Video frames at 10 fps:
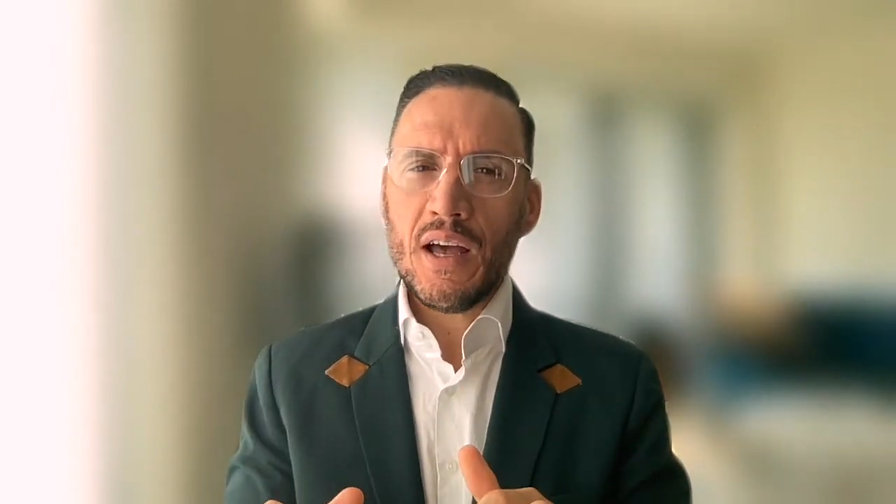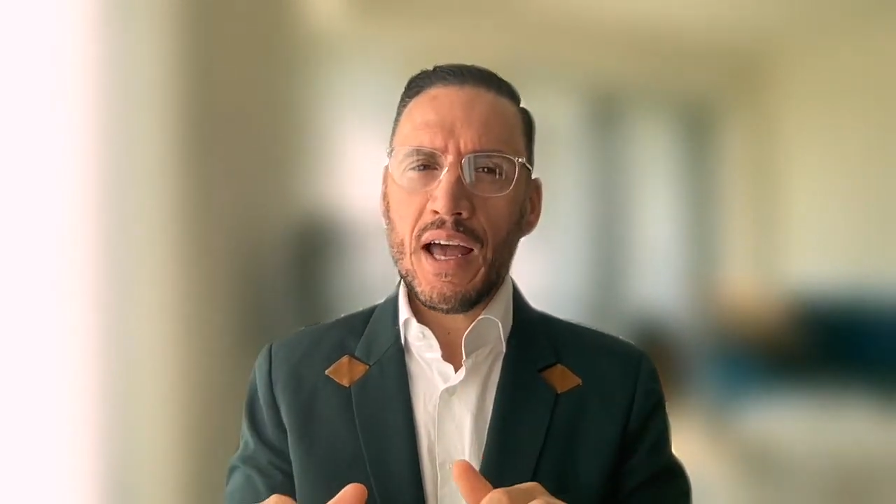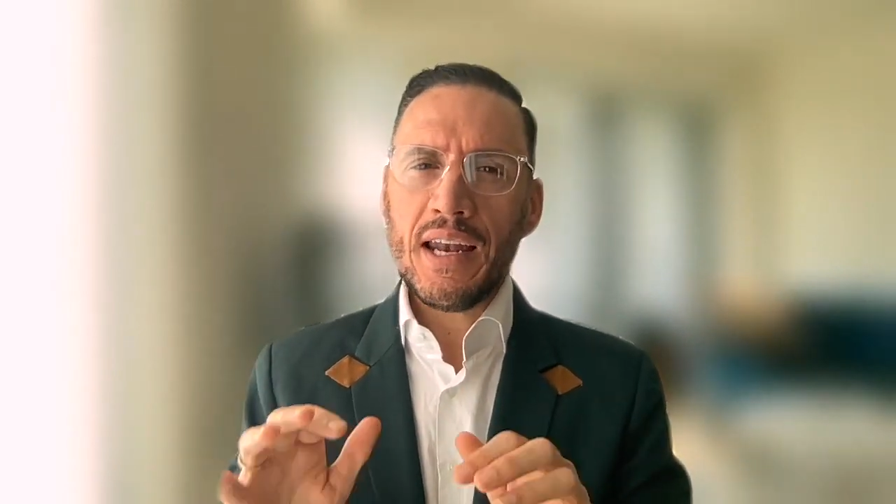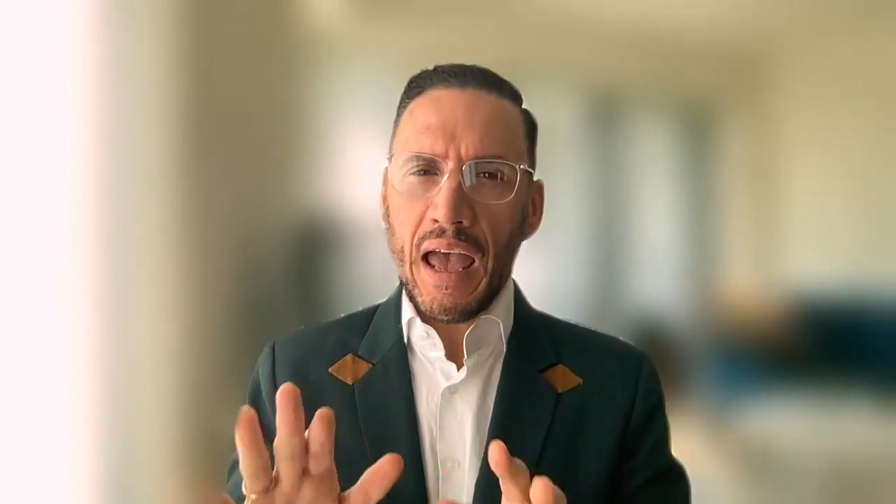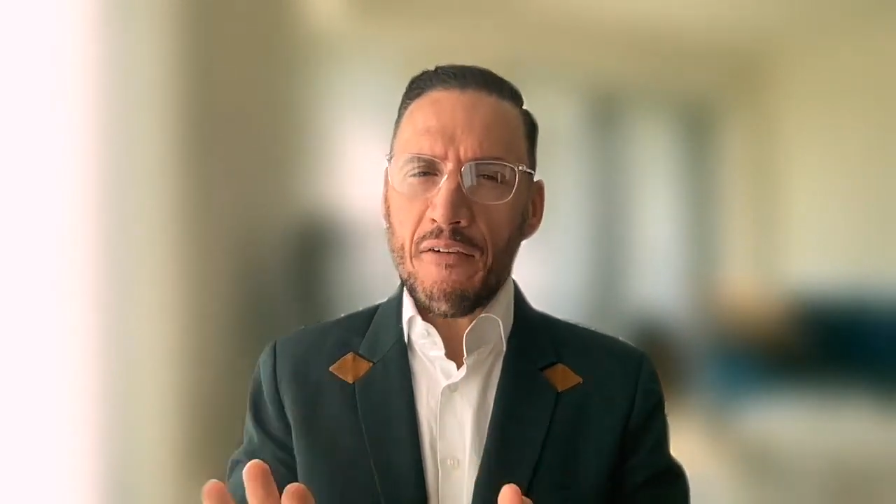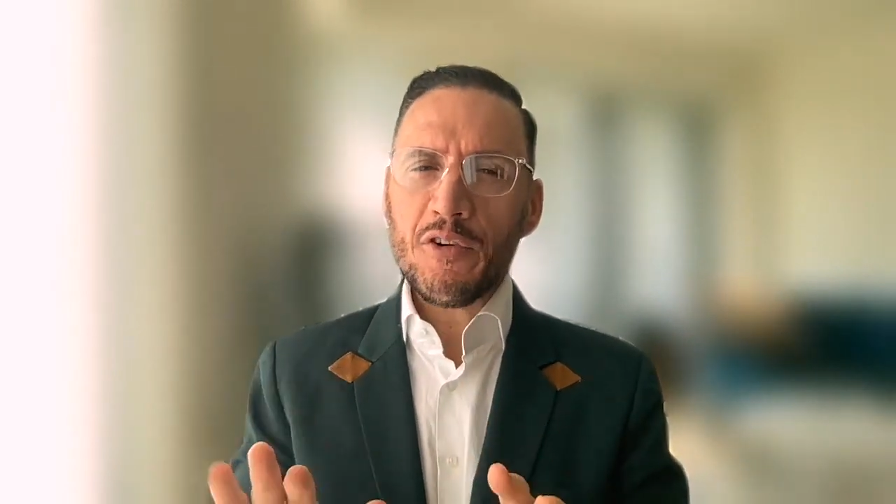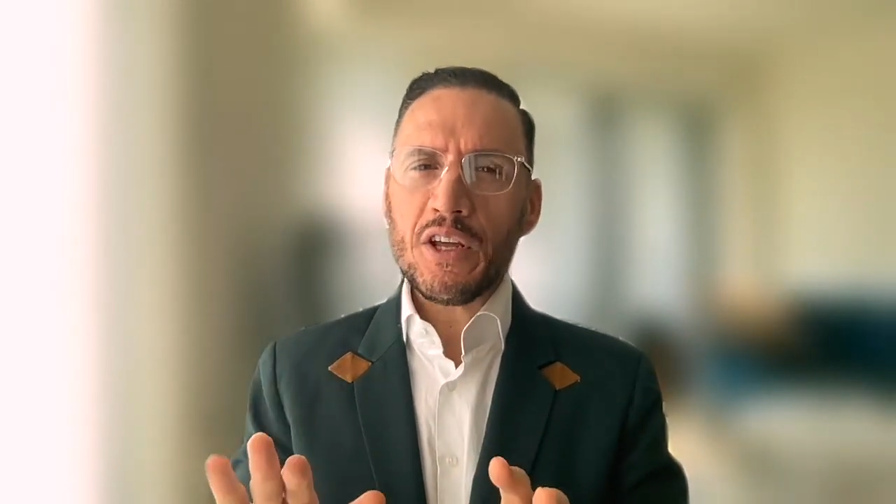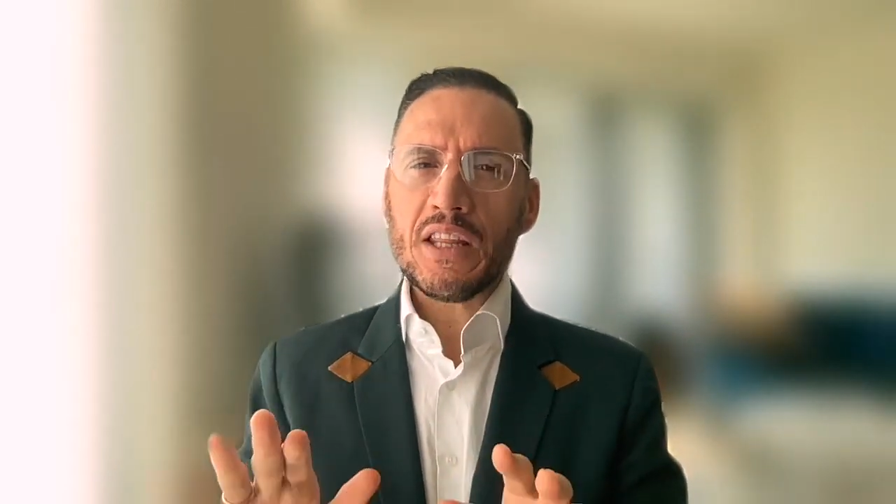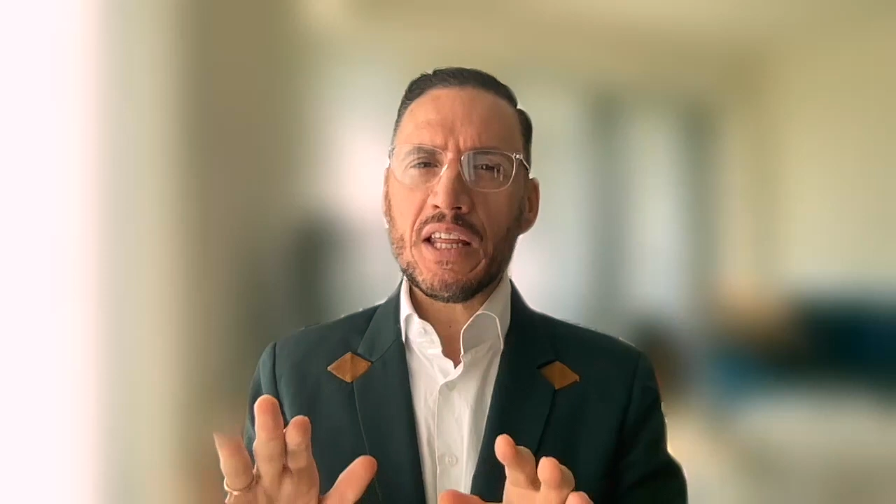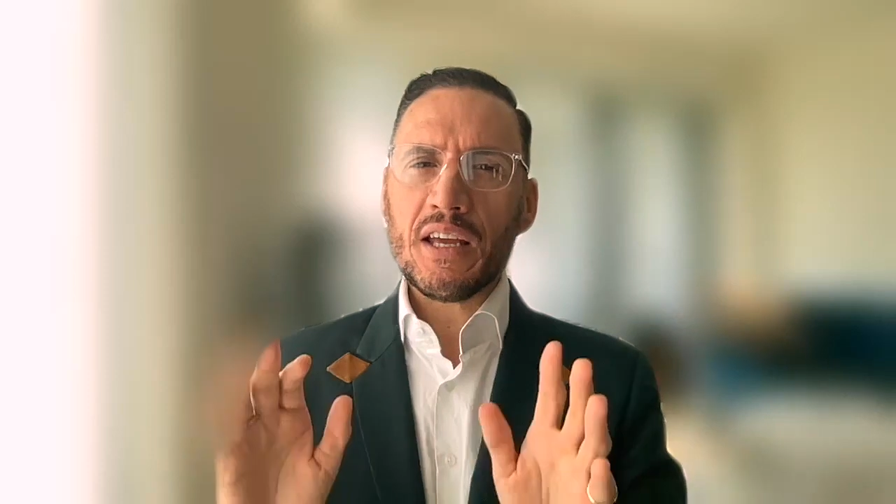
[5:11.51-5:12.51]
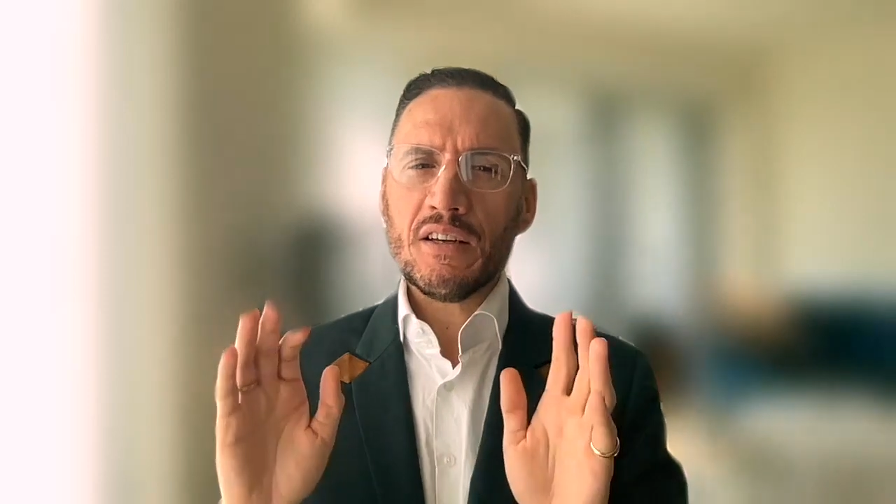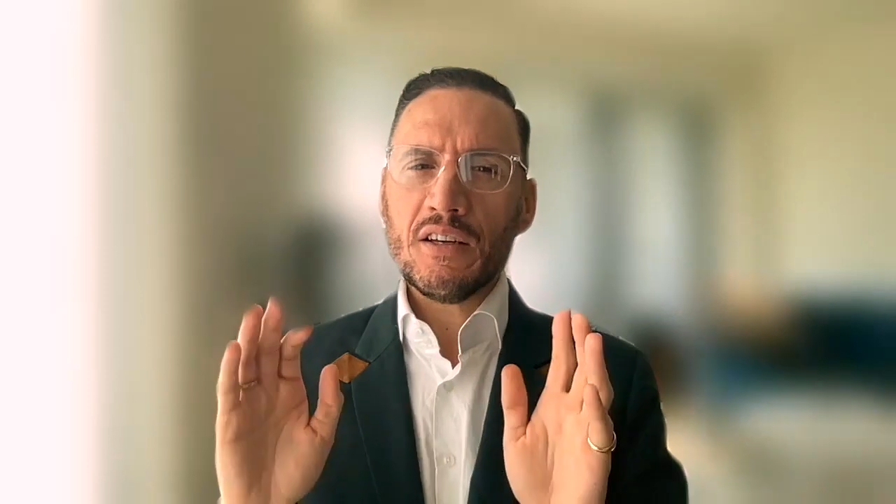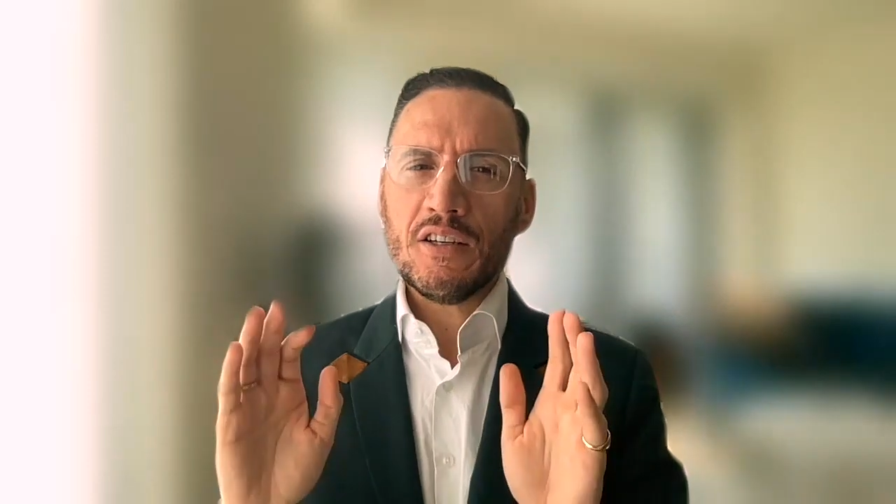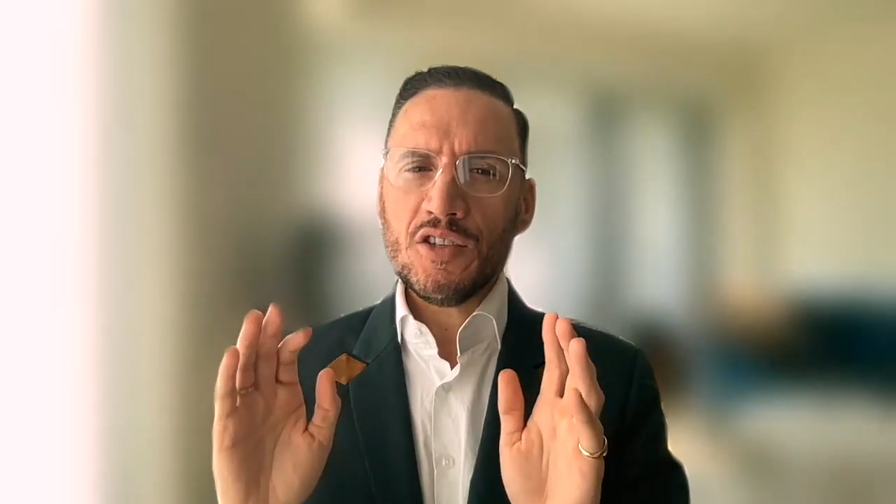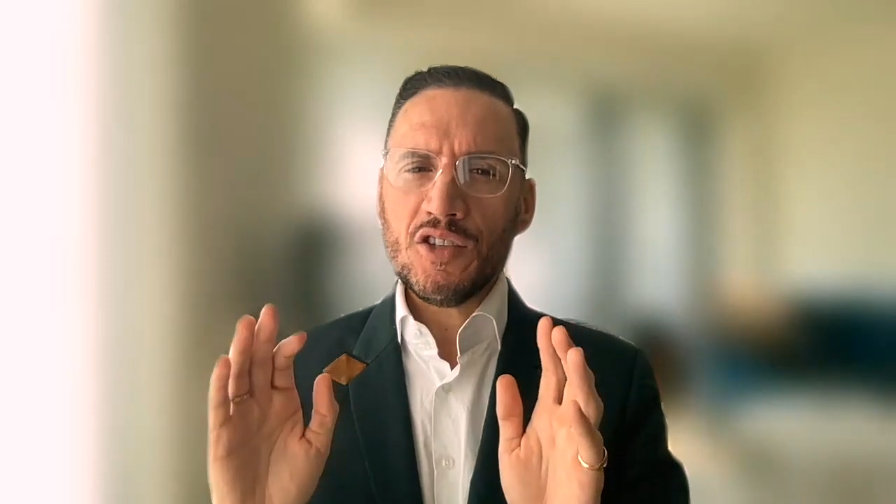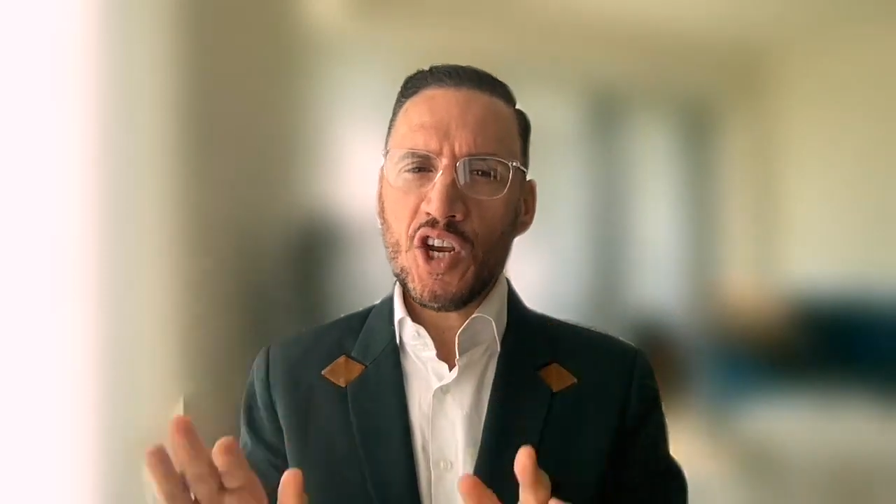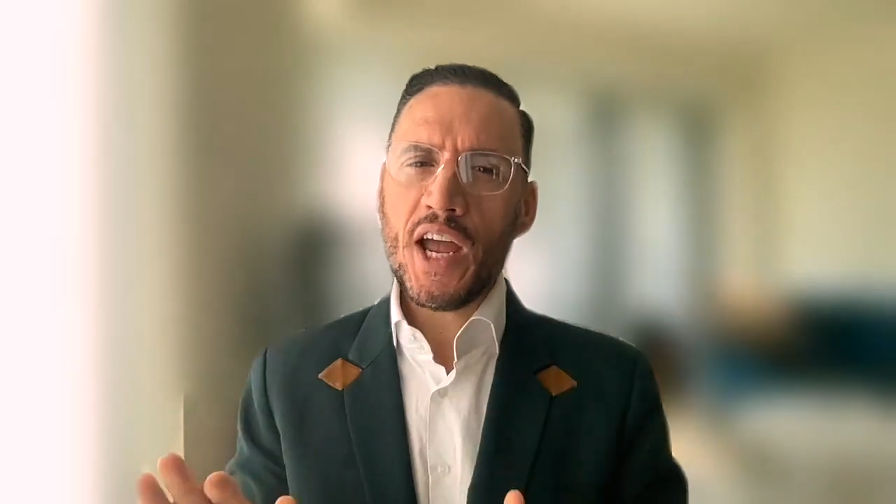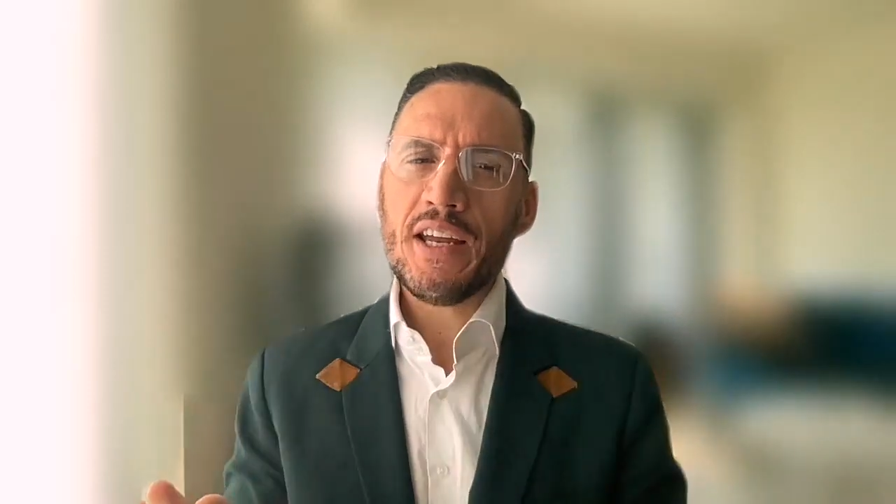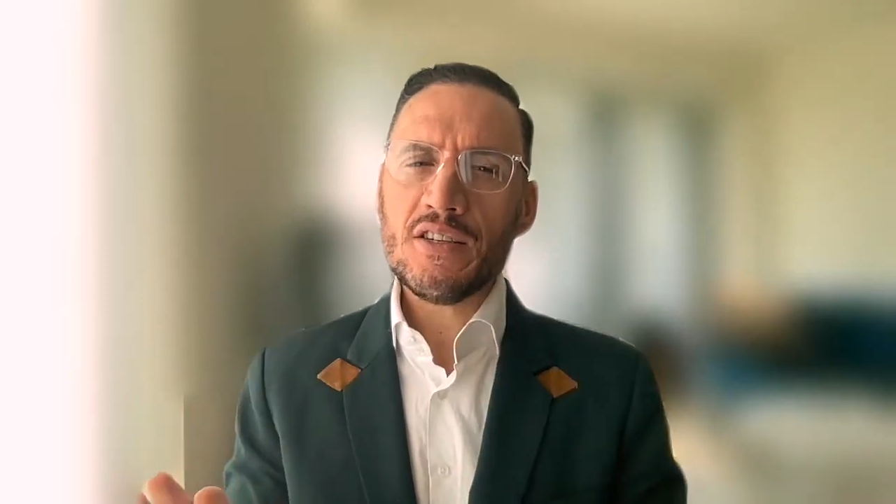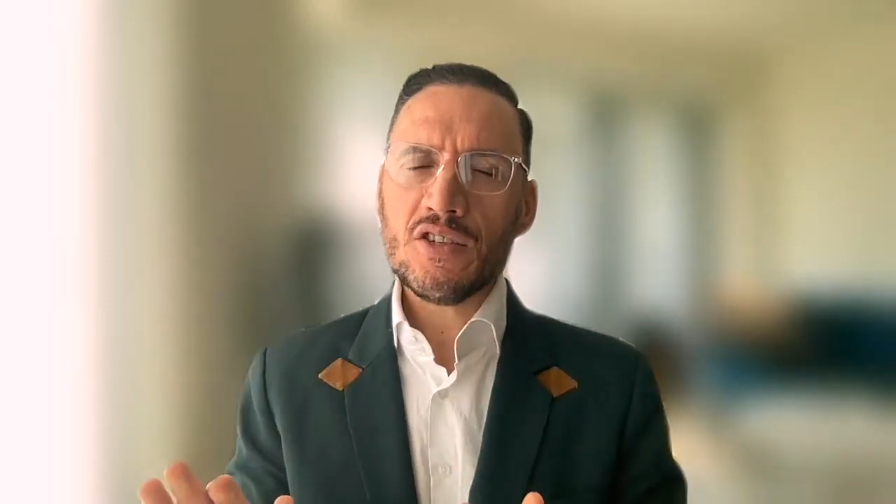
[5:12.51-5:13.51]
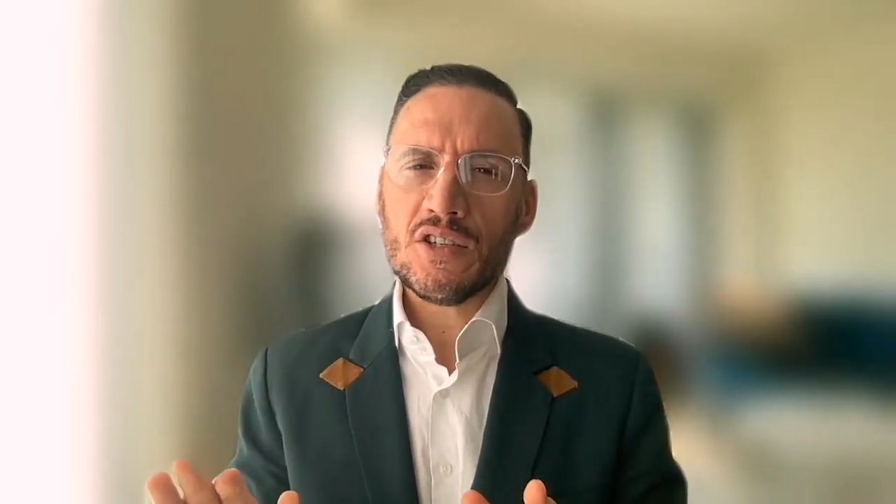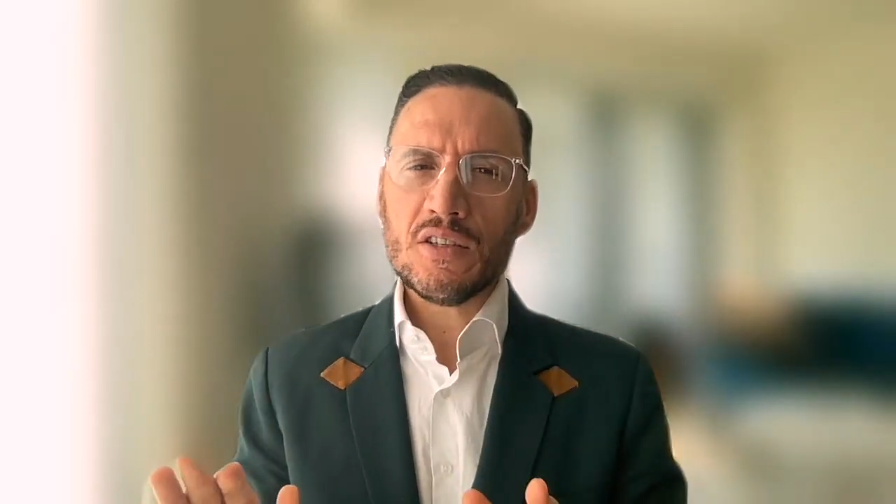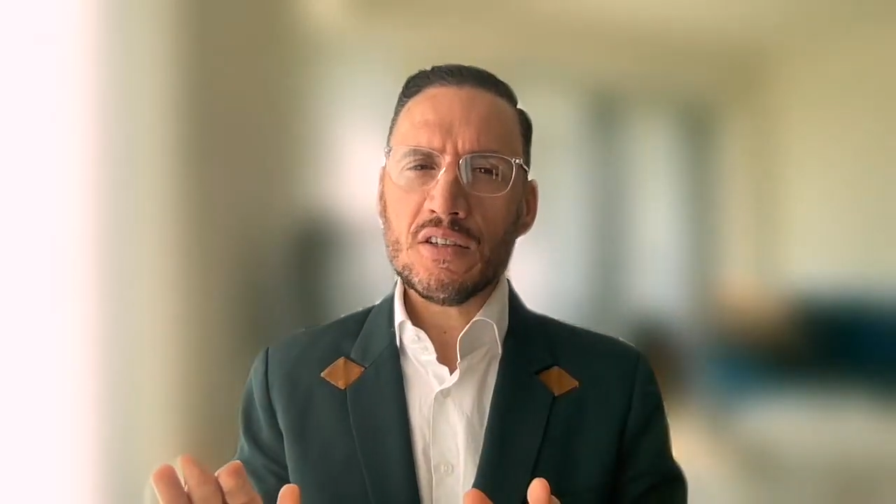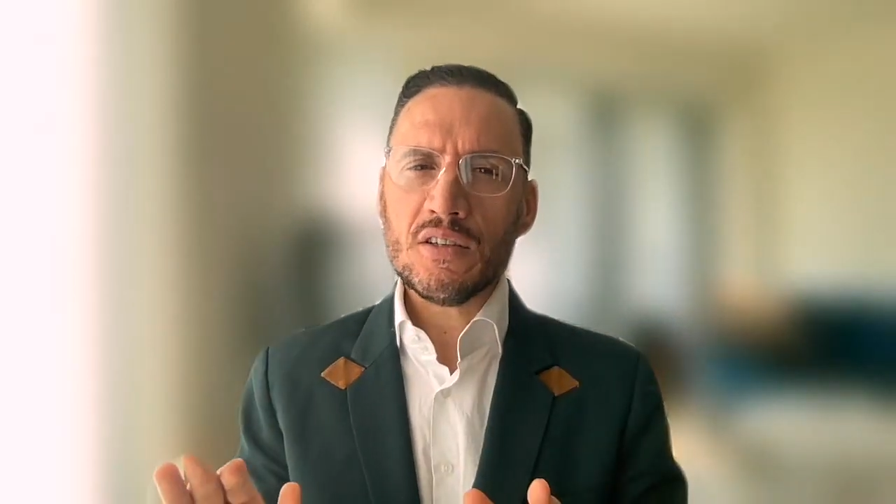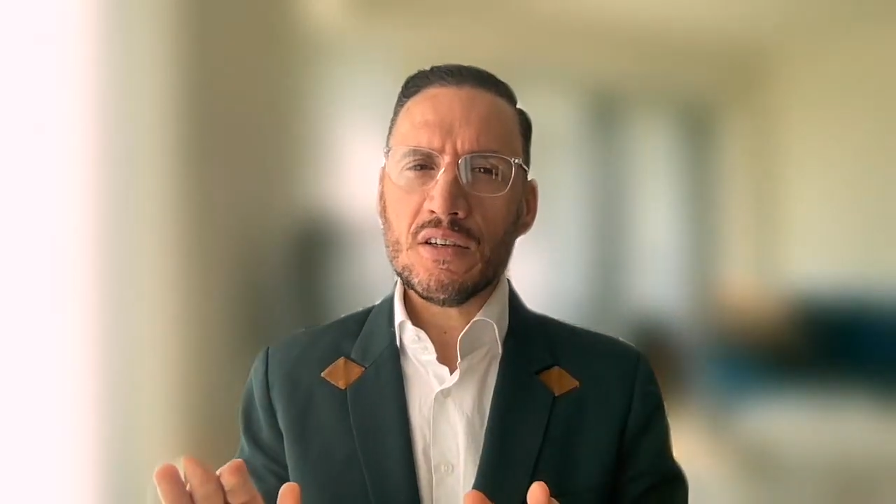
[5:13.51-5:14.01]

and everything changed.